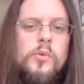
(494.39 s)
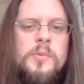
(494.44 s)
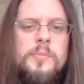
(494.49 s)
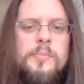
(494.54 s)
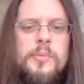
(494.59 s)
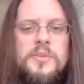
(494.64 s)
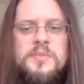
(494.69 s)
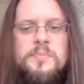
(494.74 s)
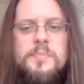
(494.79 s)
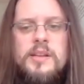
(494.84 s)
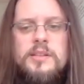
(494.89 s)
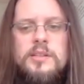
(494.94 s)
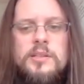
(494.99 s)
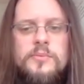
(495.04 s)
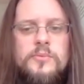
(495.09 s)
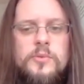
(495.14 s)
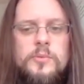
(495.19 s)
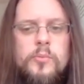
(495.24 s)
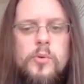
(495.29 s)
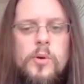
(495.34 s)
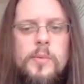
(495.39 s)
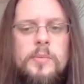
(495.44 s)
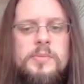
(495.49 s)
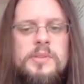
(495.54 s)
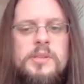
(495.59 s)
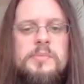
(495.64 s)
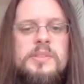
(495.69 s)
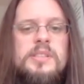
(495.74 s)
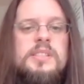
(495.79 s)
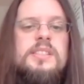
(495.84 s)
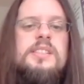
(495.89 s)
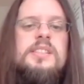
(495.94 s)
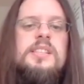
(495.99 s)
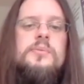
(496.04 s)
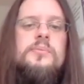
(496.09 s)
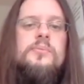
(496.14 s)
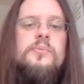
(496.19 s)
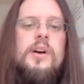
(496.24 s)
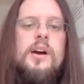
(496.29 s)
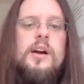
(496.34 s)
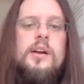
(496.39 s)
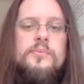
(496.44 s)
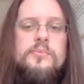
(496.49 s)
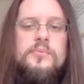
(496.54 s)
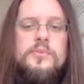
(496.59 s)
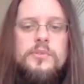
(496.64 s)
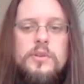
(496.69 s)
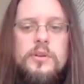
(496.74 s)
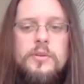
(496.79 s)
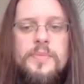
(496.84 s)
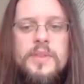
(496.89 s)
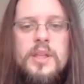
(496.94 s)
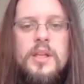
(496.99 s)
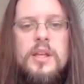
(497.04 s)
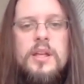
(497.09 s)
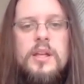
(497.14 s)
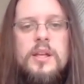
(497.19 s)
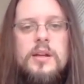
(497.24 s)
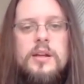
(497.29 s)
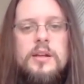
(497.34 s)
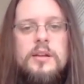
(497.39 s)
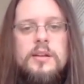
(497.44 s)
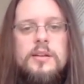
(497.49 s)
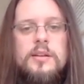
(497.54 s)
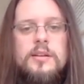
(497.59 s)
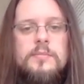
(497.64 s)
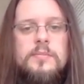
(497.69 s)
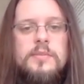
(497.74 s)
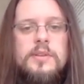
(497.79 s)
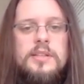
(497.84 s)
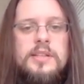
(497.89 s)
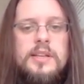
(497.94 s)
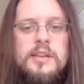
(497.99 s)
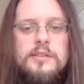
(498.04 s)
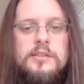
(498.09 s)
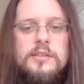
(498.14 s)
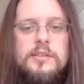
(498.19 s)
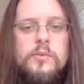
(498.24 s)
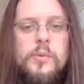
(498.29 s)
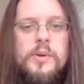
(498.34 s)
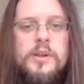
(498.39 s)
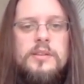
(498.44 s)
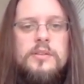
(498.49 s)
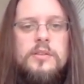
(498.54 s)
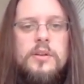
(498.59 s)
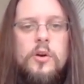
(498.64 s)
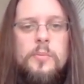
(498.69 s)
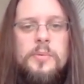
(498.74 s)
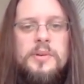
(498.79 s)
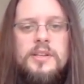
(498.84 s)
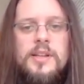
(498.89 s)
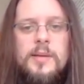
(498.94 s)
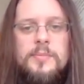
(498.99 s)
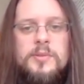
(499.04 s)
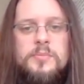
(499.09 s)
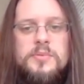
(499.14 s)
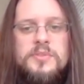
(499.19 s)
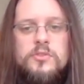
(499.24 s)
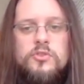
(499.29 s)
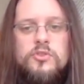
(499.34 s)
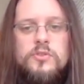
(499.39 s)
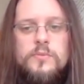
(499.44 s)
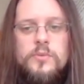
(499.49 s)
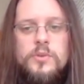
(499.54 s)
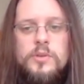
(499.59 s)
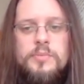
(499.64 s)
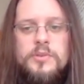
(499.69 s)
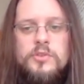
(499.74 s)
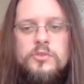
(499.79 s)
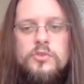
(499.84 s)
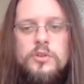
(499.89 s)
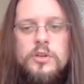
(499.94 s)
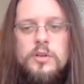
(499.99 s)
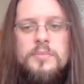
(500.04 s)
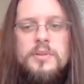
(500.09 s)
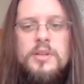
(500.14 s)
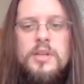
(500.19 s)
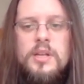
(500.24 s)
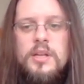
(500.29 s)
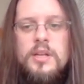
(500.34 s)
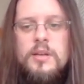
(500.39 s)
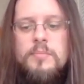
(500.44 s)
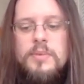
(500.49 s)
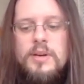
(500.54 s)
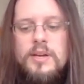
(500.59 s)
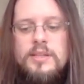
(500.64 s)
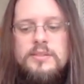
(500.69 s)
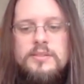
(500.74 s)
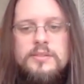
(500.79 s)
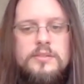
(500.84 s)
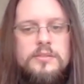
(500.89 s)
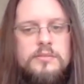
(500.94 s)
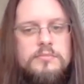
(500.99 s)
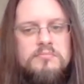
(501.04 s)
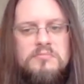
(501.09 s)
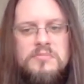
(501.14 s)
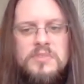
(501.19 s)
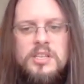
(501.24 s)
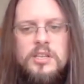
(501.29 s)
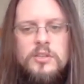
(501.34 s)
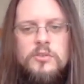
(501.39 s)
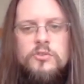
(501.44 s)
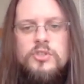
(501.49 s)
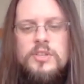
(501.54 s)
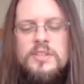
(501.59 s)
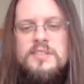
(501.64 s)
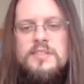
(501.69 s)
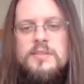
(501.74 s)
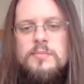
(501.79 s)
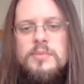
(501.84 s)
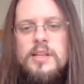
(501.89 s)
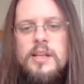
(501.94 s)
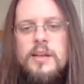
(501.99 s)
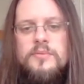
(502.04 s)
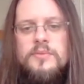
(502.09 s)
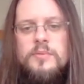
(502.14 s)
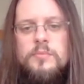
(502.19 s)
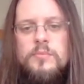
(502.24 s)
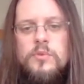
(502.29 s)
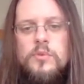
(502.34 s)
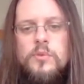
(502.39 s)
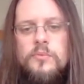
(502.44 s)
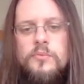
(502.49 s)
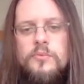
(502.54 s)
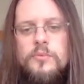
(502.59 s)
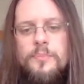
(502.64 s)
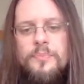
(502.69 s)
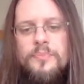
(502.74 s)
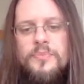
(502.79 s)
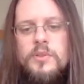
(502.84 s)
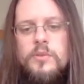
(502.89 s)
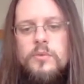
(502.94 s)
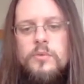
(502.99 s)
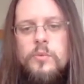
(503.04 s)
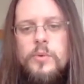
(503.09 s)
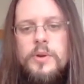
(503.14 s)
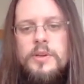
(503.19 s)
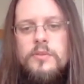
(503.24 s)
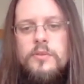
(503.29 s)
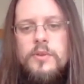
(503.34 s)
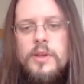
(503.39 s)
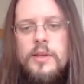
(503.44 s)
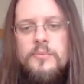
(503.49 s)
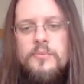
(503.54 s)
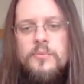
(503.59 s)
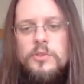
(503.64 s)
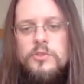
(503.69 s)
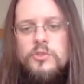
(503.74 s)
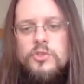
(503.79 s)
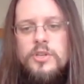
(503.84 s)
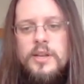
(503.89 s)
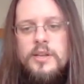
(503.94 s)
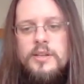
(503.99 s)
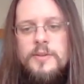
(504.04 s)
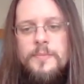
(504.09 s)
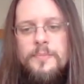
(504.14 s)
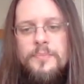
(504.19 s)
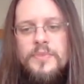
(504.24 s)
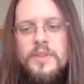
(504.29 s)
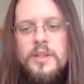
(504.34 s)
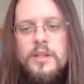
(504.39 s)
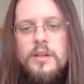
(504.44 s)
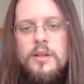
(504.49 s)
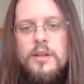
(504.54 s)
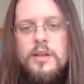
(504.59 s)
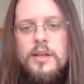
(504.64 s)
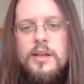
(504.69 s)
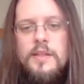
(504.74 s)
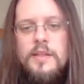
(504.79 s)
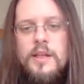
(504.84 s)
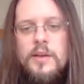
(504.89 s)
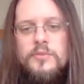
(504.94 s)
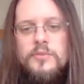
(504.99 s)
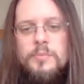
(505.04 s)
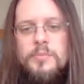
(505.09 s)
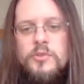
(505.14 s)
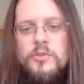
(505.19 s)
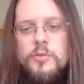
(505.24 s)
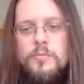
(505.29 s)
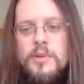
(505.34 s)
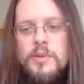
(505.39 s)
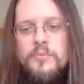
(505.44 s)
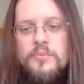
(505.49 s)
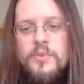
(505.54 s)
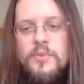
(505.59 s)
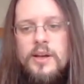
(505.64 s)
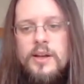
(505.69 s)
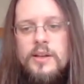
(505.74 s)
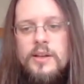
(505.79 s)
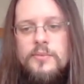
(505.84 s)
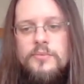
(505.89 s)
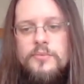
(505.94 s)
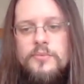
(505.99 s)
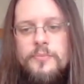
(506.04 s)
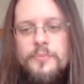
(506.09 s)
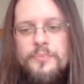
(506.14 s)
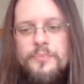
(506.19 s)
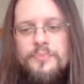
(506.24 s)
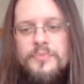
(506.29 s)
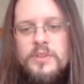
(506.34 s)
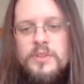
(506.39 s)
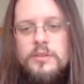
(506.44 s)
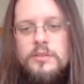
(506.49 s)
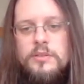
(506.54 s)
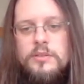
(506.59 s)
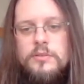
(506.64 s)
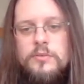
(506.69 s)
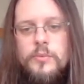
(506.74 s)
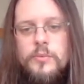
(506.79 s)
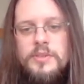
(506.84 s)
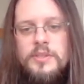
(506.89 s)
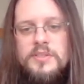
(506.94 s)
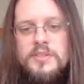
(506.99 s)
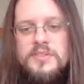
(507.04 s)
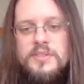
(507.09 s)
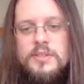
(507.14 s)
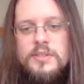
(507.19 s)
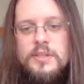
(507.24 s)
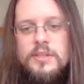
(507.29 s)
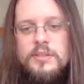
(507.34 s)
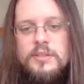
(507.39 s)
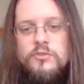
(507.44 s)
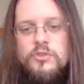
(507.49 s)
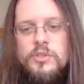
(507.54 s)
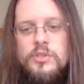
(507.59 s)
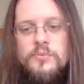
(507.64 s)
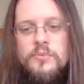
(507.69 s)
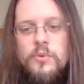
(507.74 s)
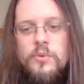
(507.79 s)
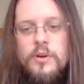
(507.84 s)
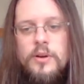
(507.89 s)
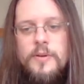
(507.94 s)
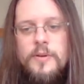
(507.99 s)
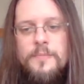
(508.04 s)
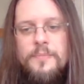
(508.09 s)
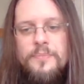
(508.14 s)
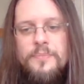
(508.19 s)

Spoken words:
perspective would probably be d5, you know, attacking the queen, opening up the position for the bishop. But here you just simply have to move queen to f4 check, and after bishop f5, queen g4,